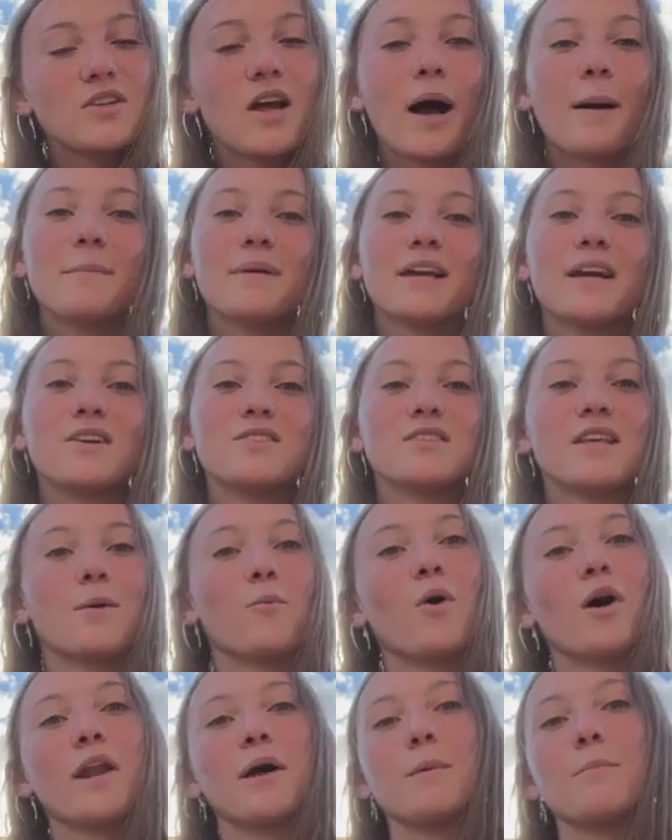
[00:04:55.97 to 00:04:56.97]
not because they
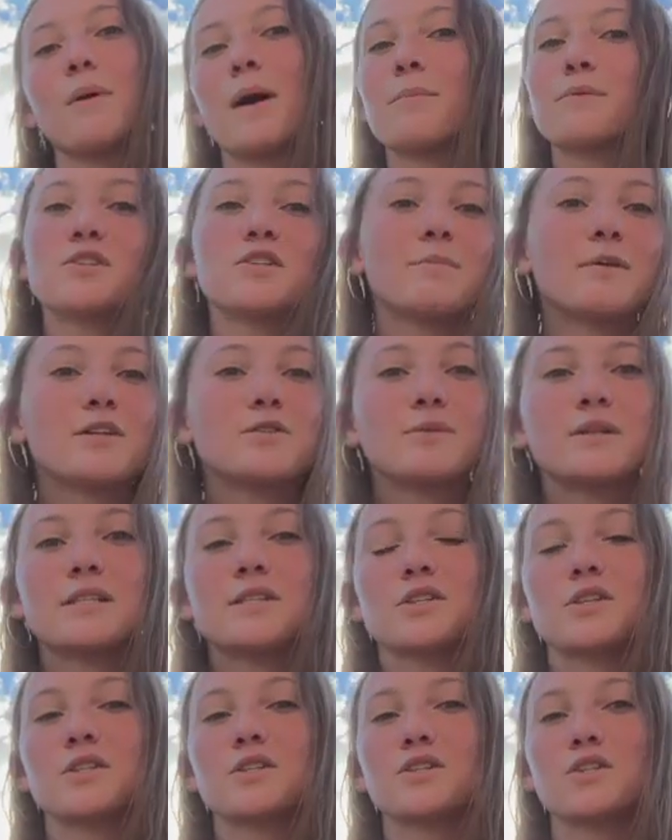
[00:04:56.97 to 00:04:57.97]
want to publish the best
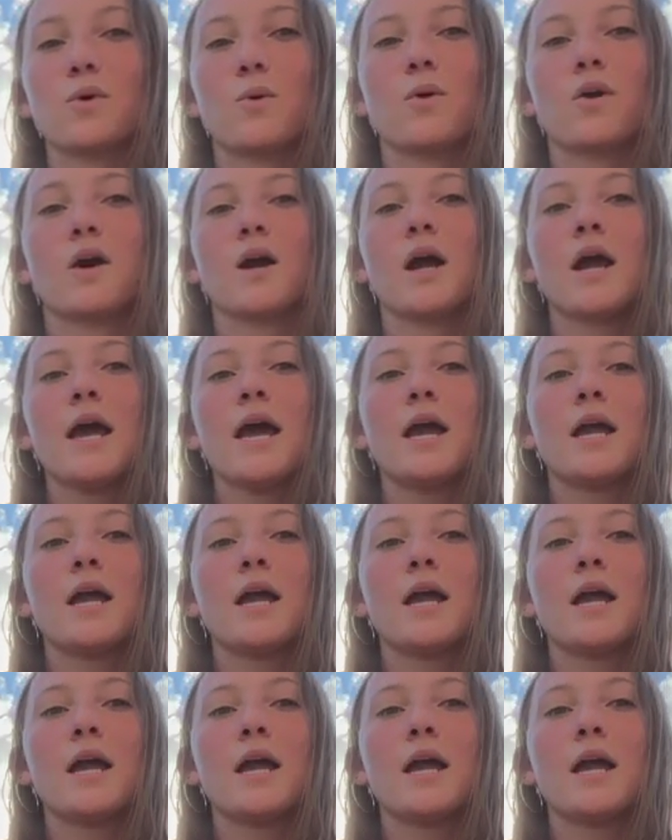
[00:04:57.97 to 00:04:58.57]
research or,